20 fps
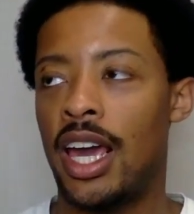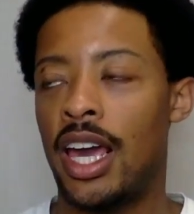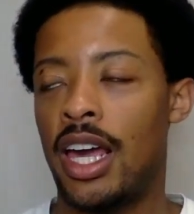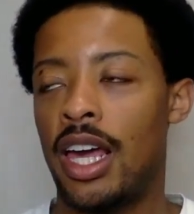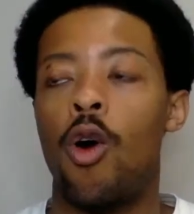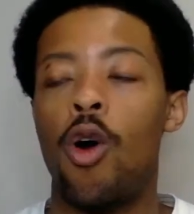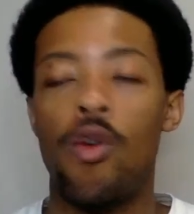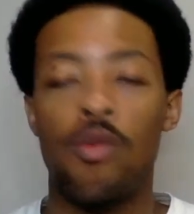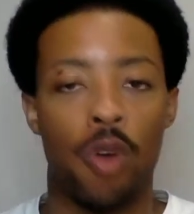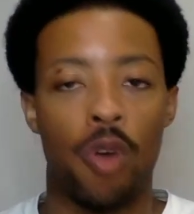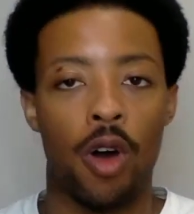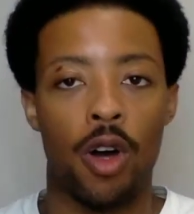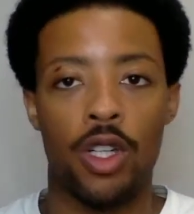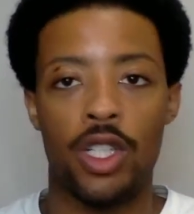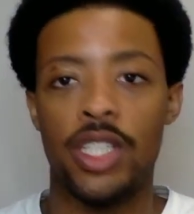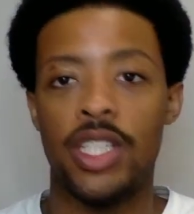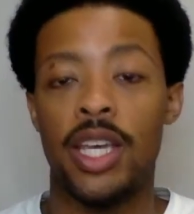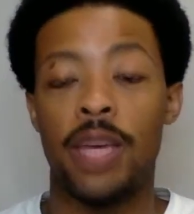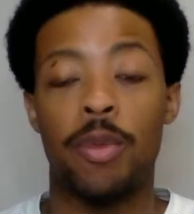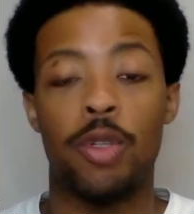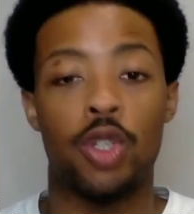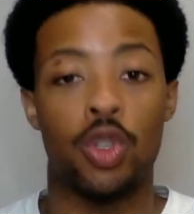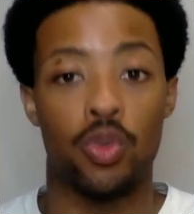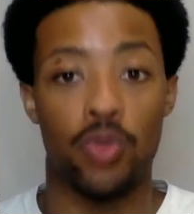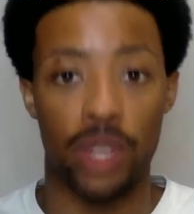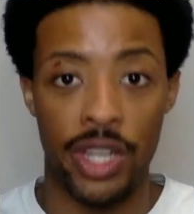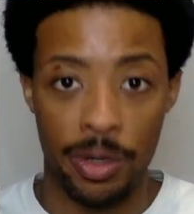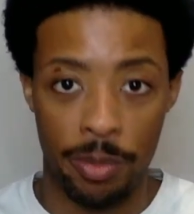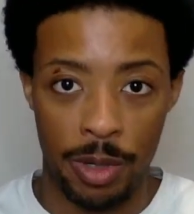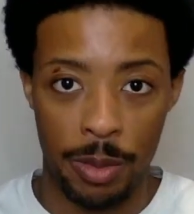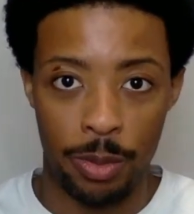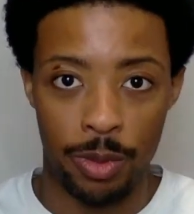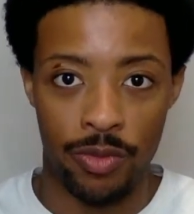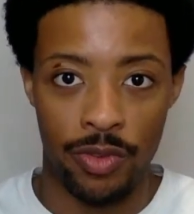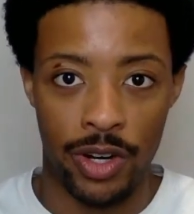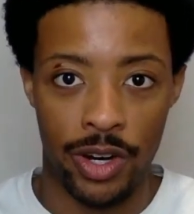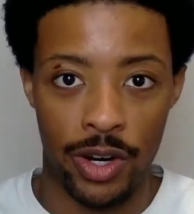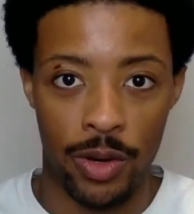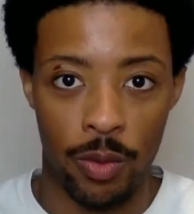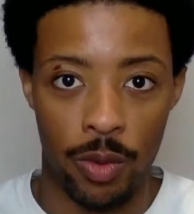overall, she's able to read people
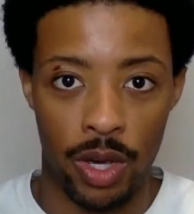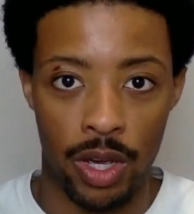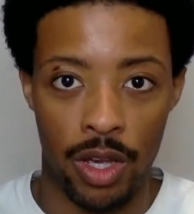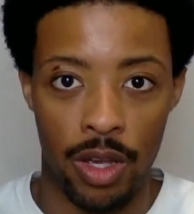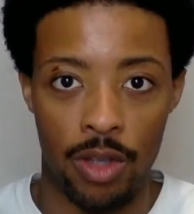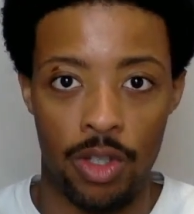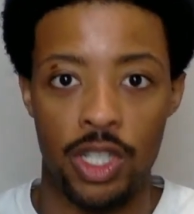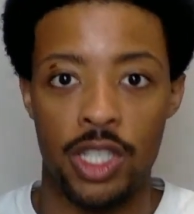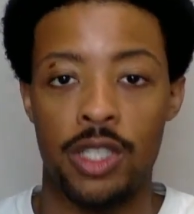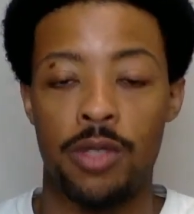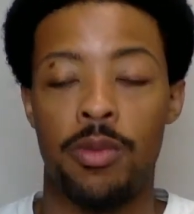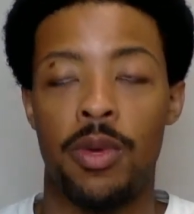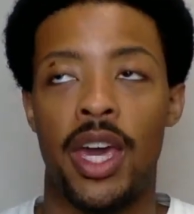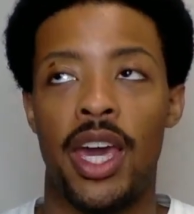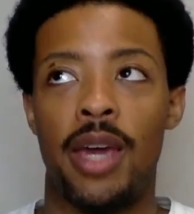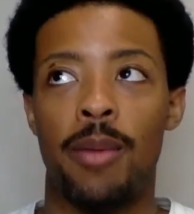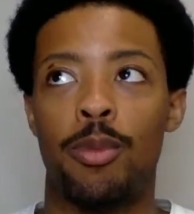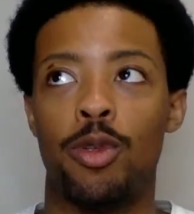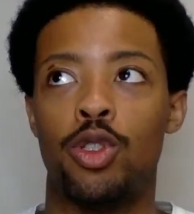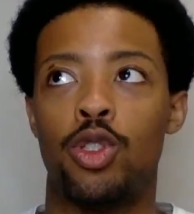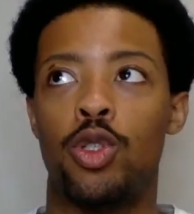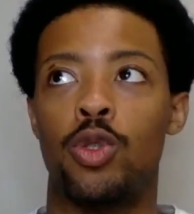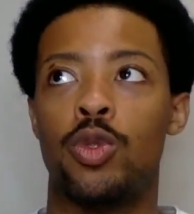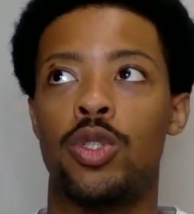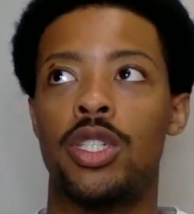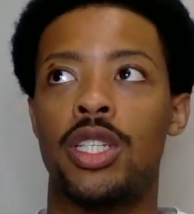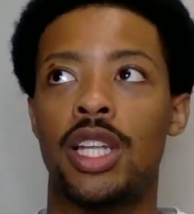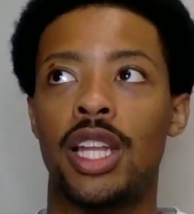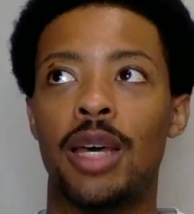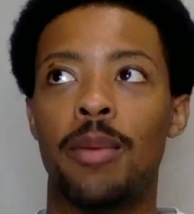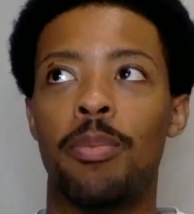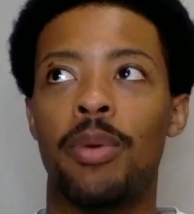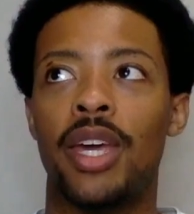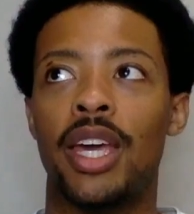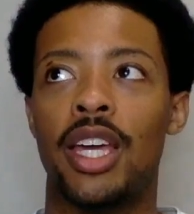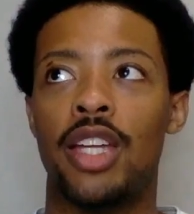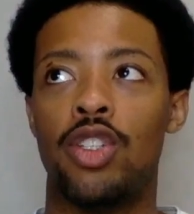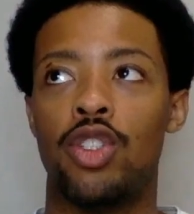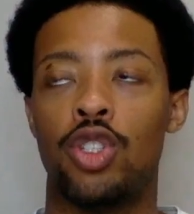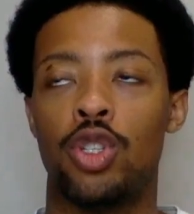very well. She's able to slip
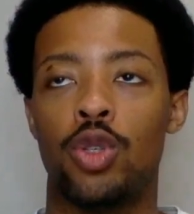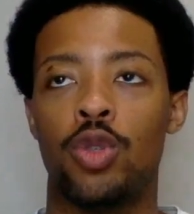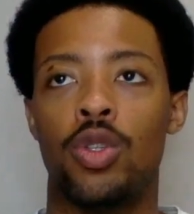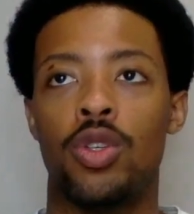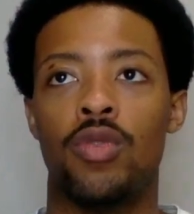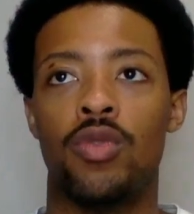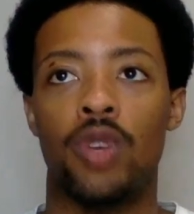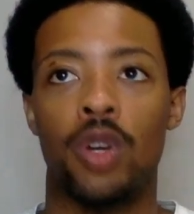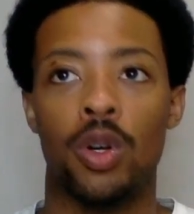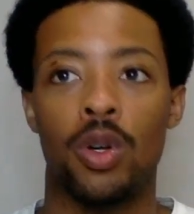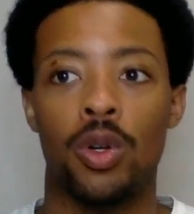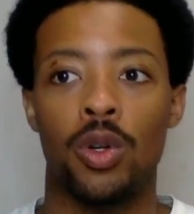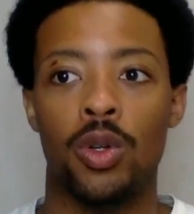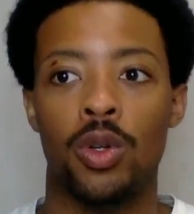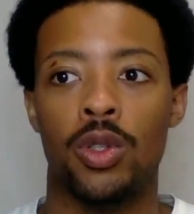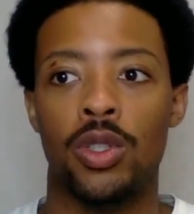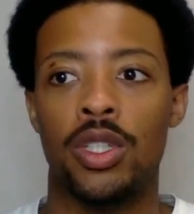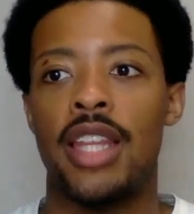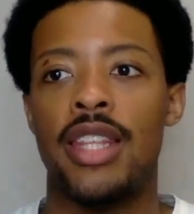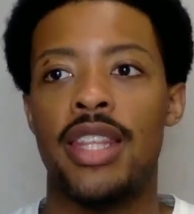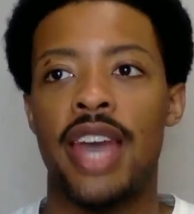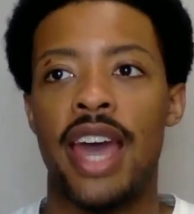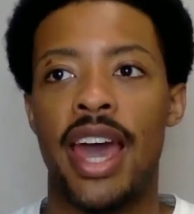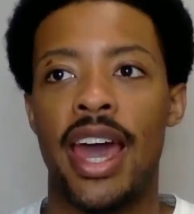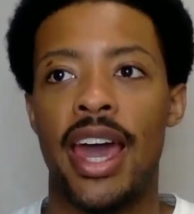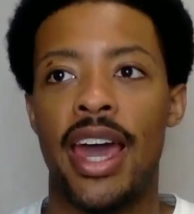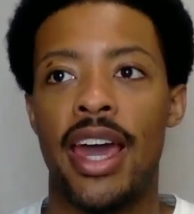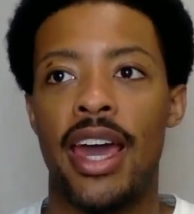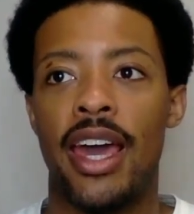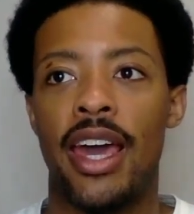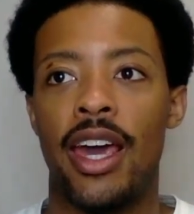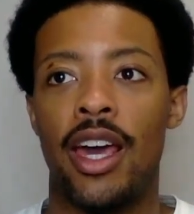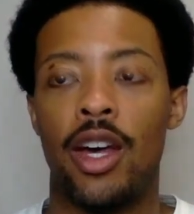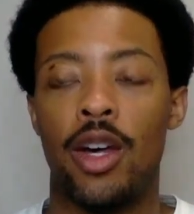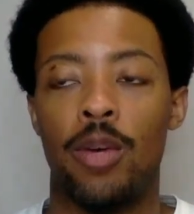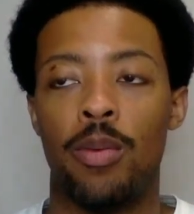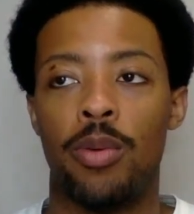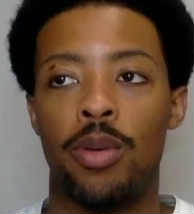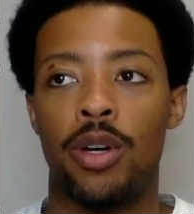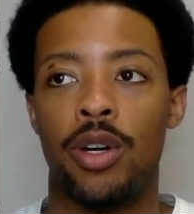into the roles that
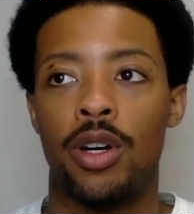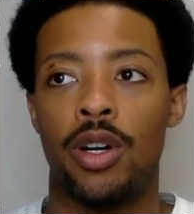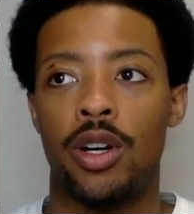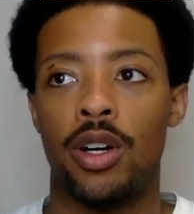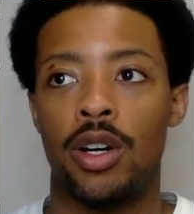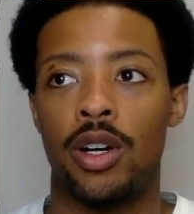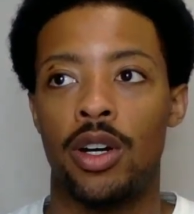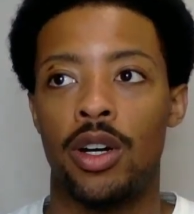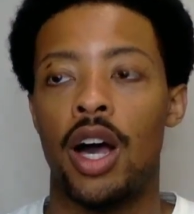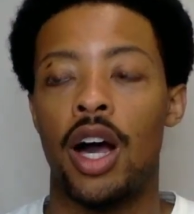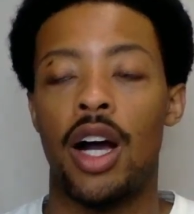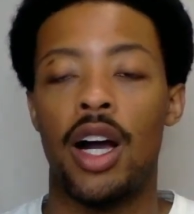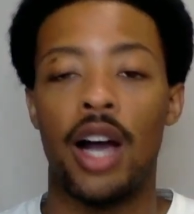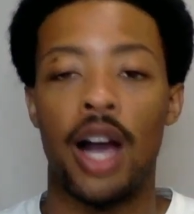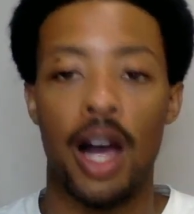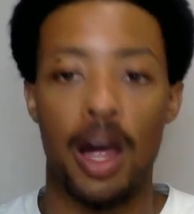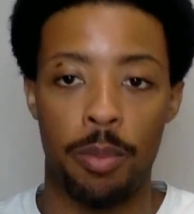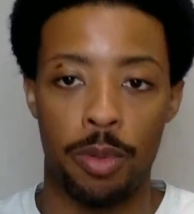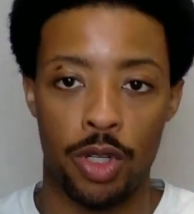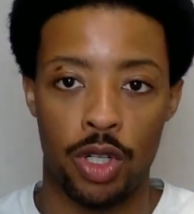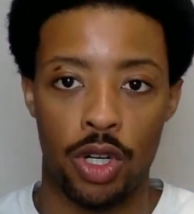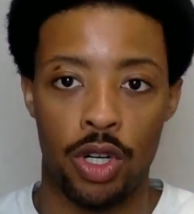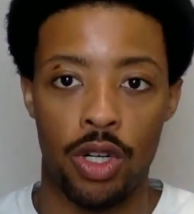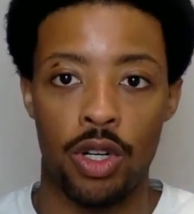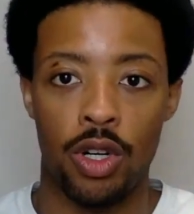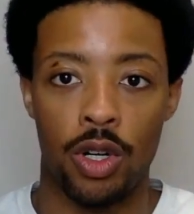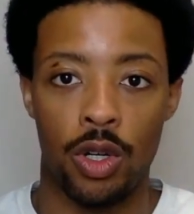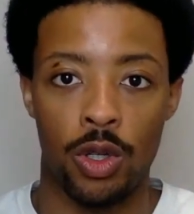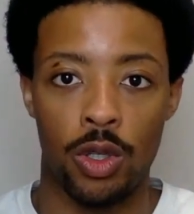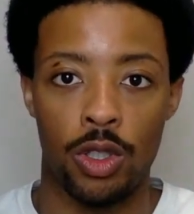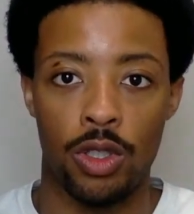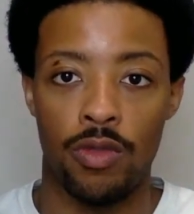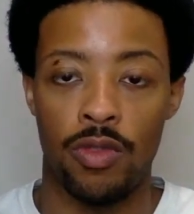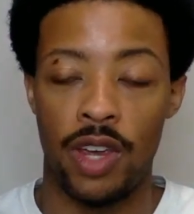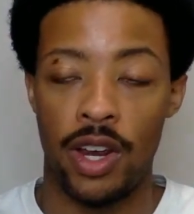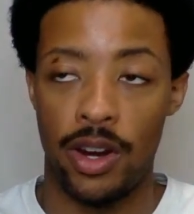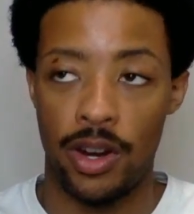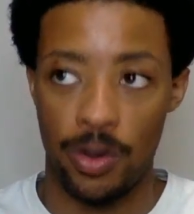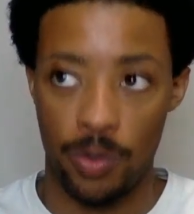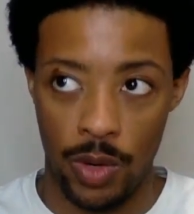help her accomplish her goals
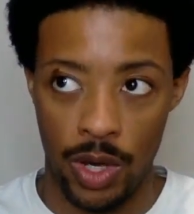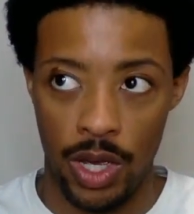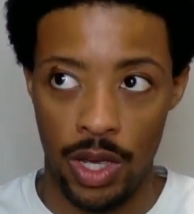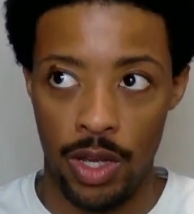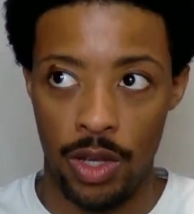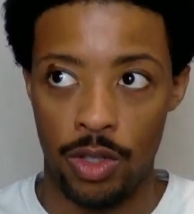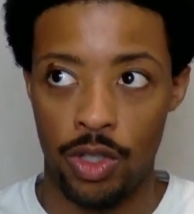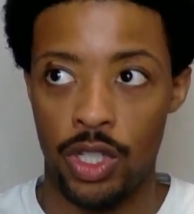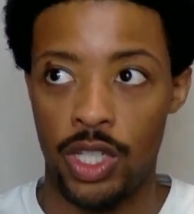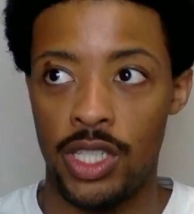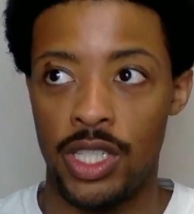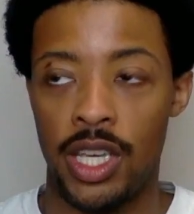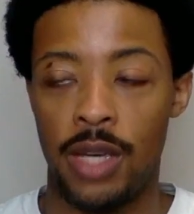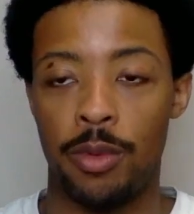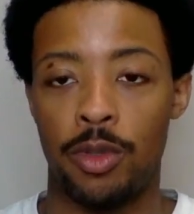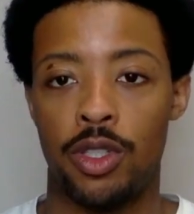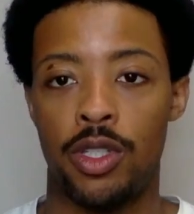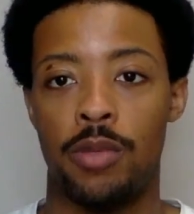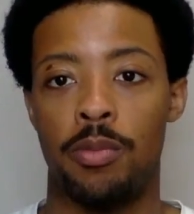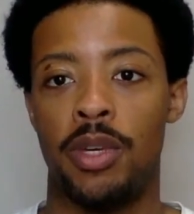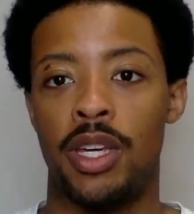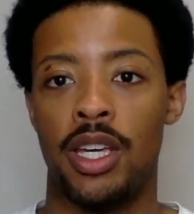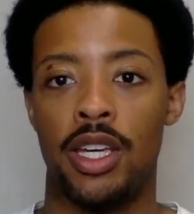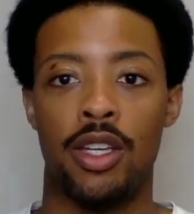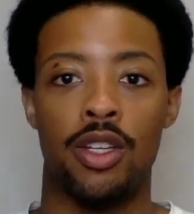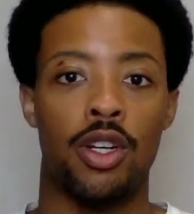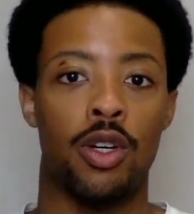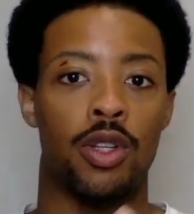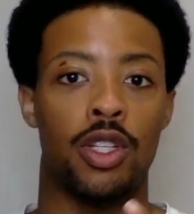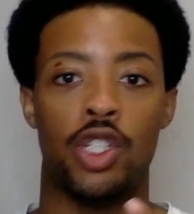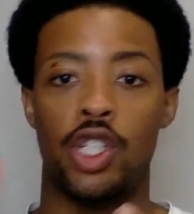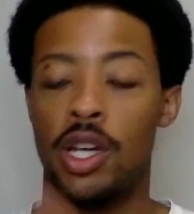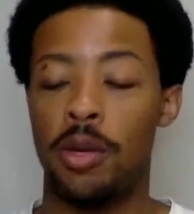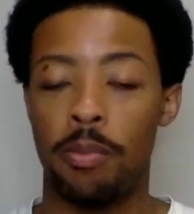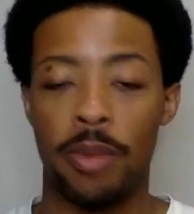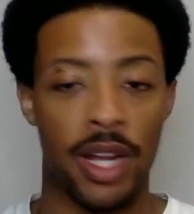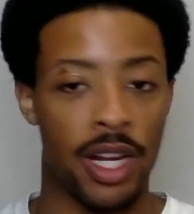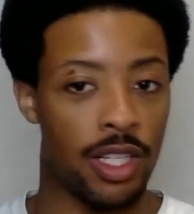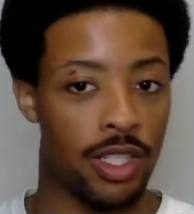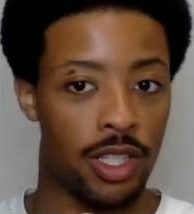very well. She's able to be, the gym
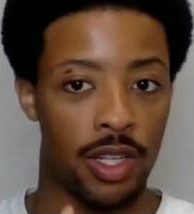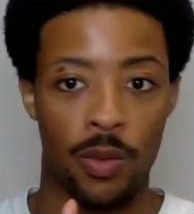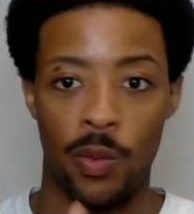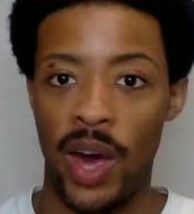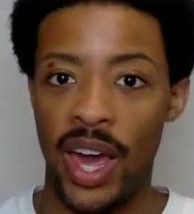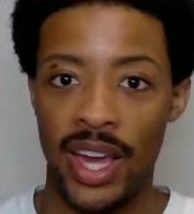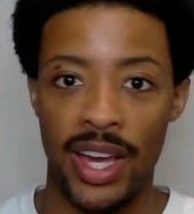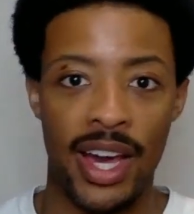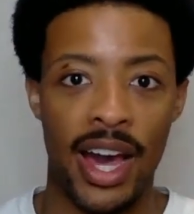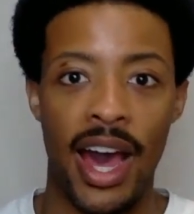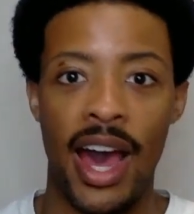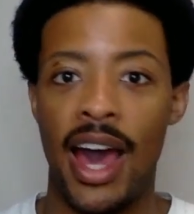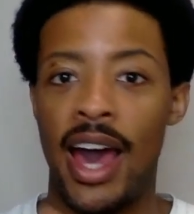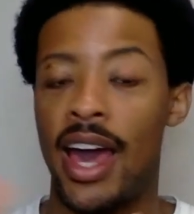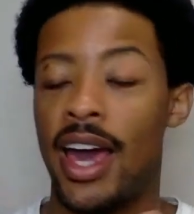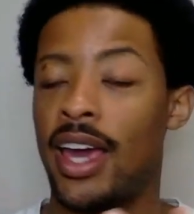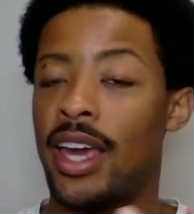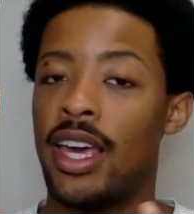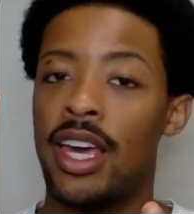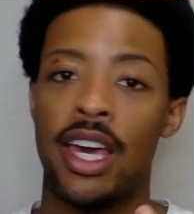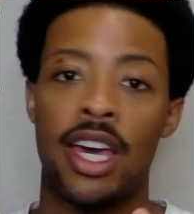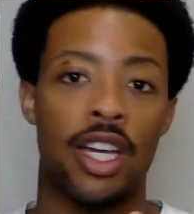buddy to the white guy.